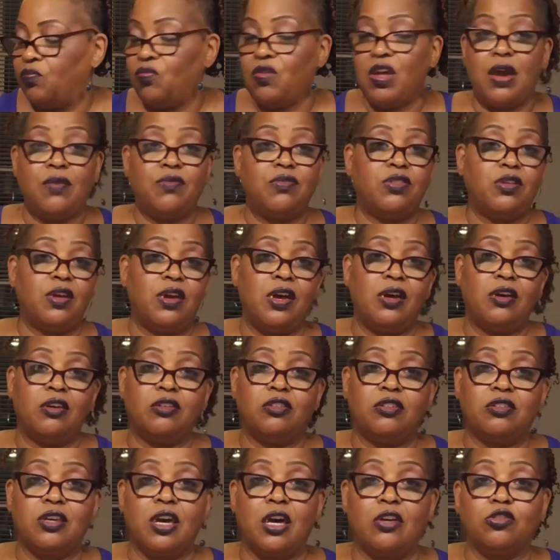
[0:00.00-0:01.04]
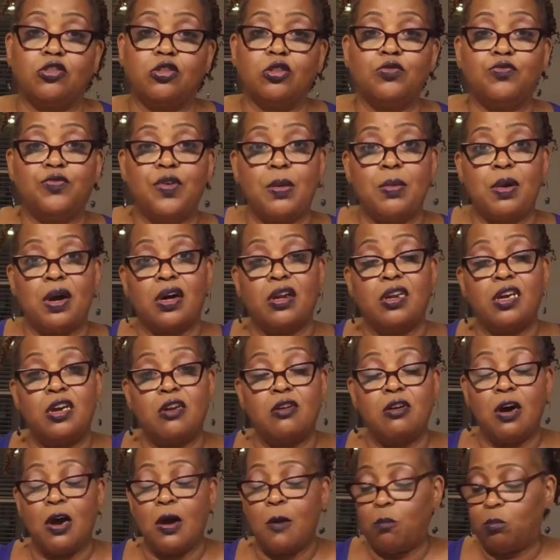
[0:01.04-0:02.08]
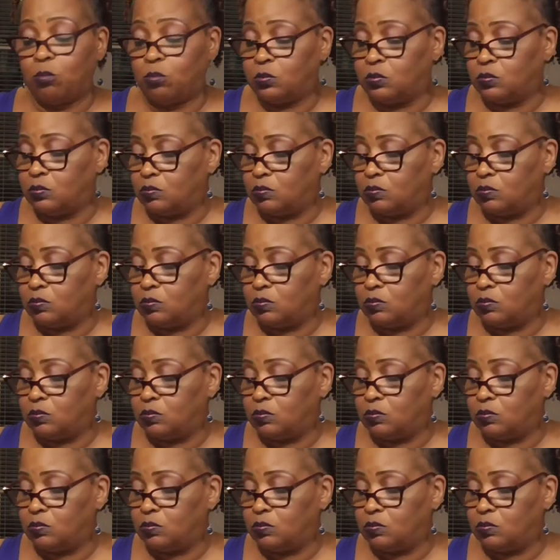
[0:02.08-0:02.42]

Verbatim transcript: Everything is scheduled for my cleanup,